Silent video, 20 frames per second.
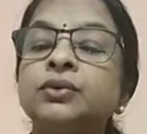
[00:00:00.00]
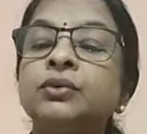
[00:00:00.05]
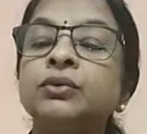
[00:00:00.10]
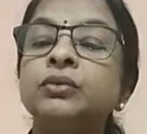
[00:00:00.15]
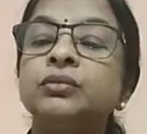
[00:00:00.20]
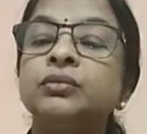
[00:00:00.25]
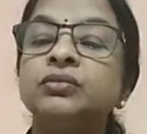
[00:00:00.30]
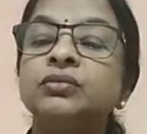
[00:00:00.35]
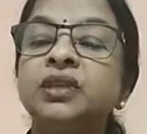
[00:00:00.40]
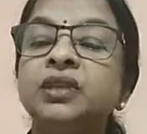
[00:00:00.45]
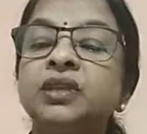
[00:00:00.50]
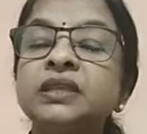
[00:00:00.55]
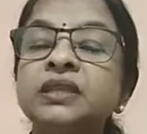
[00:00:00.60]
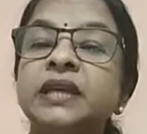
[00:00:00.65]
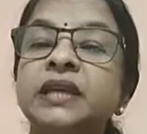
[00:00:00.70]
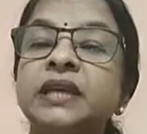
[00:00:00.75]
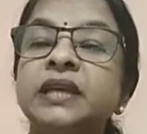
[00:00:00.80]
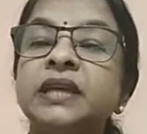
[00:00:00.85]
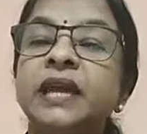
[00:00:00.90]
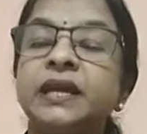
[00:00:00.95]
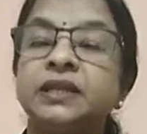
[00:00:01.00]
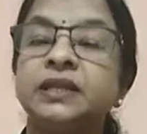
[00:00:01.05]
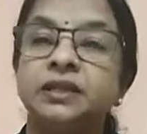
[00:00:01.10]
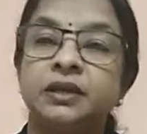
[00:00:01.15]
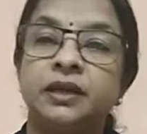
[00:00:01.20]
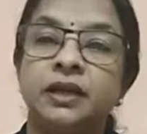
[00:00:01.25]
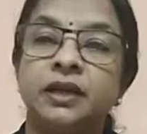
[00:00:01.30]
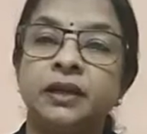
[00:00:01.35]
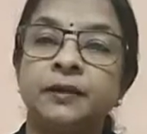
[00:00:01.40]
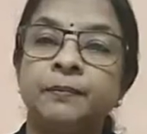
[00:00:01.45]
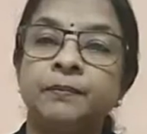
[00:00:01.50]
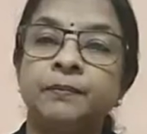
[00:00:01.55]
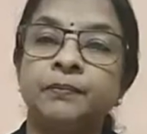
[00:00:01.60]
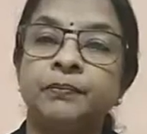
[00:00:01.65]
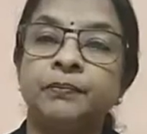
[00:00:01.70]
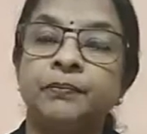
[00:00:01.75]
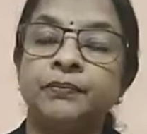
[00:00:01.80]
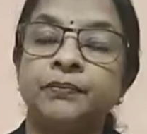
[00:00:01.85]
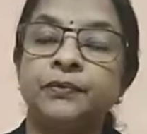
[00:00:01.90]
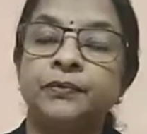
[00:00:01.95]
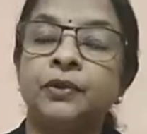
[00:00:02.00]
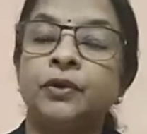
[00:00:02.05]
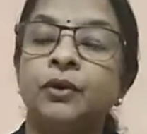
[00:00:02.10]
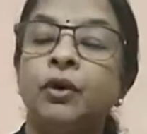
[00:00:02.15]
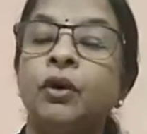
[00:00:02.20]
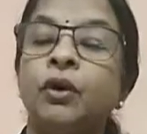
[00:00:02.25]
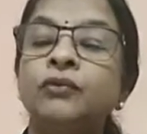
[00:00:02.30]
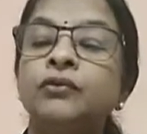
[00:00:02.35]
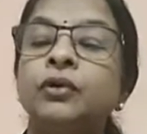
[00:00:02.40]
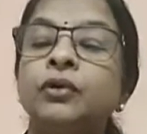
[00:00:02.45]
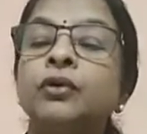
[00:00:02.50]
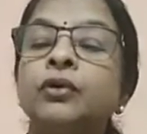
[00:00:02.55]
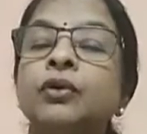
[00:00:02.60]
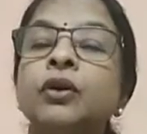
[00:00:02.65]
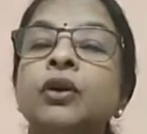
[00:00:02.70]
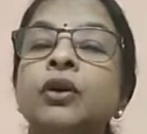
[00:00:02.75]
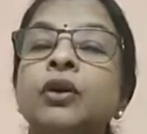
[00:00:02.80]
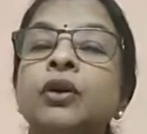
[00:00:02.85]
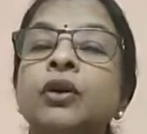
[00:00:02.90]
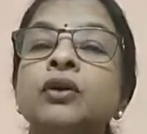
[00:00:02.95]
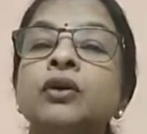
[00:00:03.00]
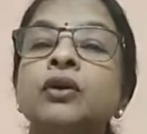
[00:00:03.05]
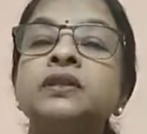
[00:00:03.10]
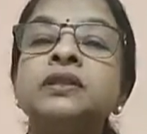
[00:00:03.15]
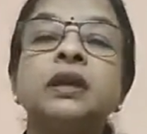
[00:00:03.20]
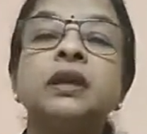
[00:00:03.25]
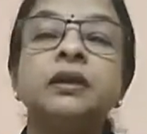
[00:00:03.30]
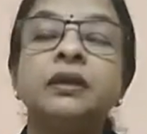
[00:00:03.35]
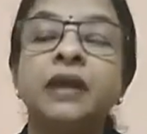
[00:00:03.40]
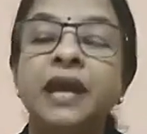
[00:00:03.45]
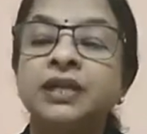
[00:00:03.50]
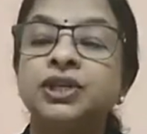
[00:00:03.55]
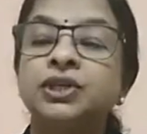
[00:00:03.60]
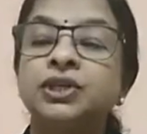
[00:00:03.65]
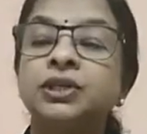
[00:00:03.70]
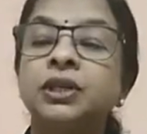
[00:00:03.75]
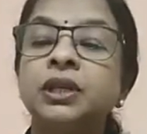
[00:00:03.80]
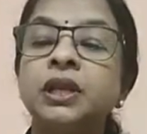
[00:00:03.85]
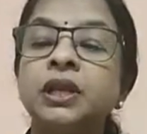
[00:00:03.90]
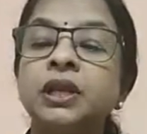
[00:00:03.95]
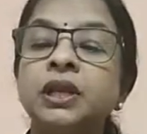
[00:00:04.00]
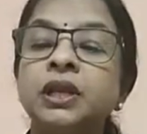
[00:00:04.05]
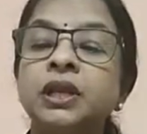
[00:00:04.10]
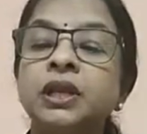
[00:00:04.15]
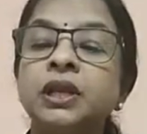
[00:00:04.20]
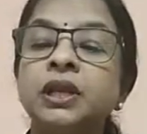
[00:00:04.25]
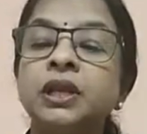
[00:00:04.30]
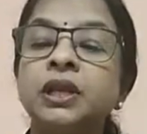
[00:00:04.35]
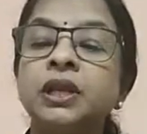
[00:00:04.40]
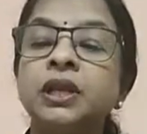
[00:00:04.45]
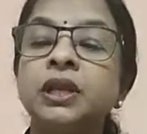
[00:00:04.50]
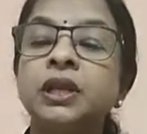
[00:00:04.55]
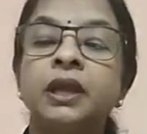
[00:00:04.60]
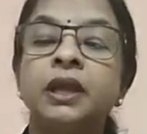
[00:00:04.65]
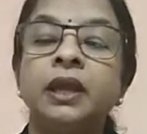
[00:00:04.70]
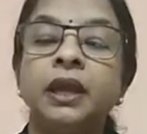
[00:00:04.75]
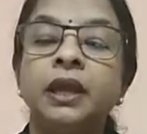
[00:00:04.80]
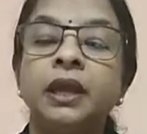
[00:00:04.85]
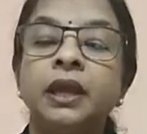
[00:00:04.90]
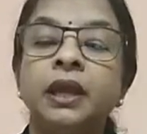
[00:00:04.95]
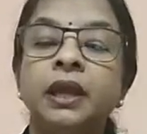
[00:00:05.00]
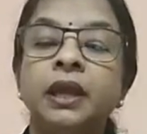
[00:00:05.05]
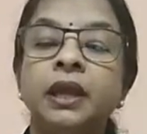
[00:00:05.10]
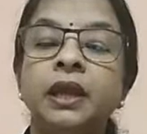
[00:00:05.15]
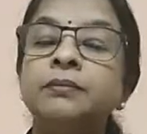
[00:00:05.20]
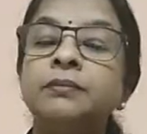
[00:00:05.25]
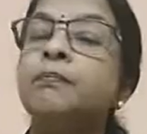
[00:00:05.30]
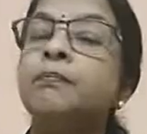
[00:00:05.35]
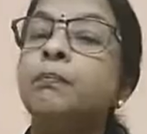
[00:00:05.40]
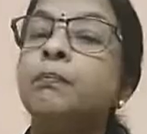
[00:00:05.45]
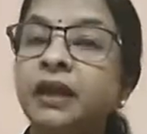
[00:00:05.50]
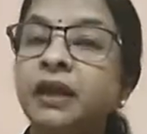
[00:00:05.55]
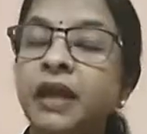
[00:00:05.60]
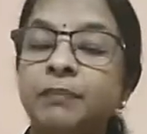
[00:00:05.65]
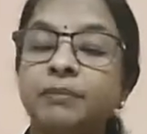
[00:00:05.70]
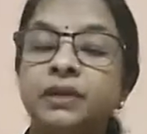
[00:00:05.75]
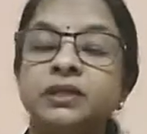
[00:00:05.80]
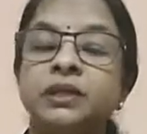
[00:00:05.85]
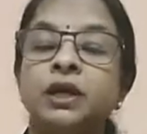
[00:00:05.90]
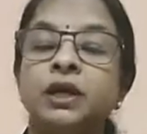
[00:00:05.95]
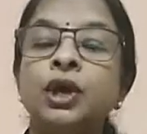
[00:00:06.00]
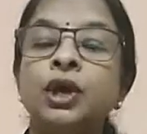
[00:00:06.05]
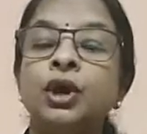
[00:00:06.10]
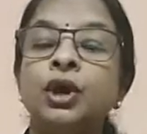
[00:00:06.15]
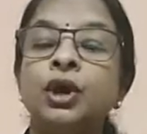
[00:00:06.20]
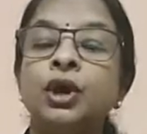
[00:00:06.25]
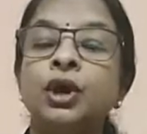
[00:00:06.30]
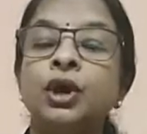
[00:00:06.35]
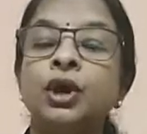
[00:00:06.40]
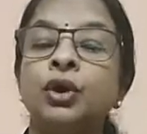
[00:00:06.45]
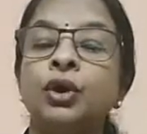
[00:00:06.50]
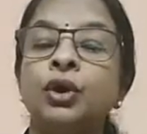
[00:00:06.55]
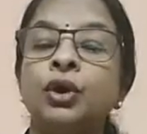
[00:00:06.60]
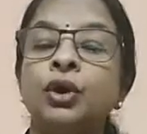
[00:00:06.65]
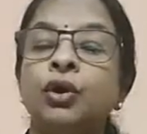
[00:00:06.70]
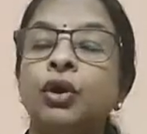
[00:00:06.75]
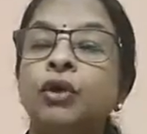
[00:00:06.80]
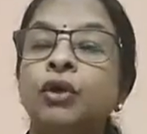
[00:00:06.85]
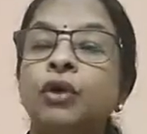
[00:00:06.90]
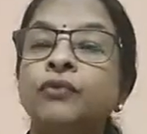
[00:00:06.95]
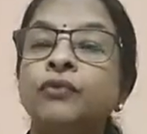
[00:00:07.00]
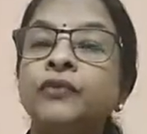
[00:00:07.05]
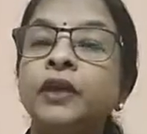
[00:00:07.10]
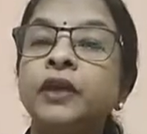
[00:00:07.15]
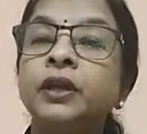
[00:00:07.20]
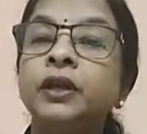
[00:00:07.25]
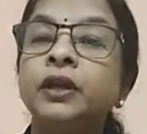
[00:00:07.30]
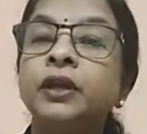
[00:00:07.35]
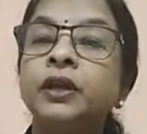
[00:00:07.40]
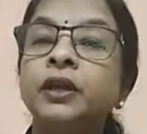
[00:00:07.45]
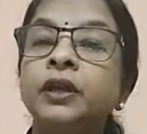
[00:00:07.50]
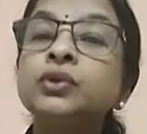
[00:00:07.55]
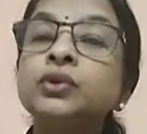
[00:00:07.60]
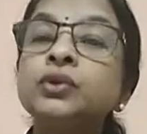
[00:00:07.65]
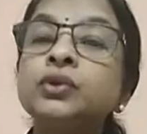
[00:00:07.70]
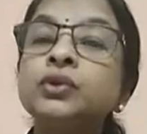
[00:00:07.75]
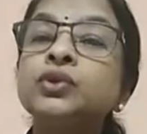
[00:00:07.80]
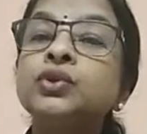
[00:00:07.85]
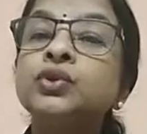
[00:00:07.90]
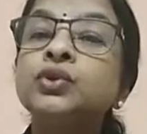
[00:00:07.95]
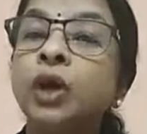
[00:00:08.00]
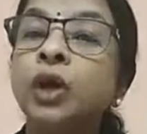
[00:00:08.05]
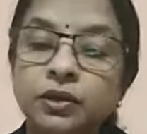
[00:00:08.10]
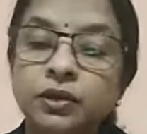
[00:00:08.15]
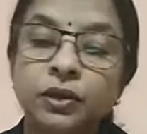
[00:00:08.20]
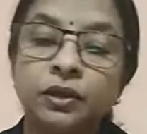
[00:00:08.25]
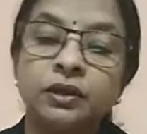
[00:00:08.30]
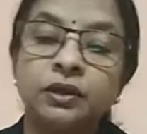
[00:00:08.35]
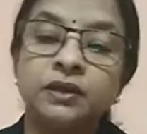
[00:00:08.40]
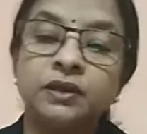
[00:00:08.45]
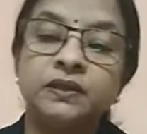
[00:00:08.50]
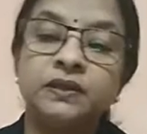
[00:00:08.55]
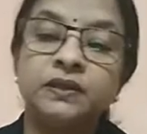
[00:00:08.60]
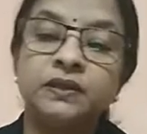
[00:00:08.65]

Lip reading: this category of gross national income per capita of around $2,000.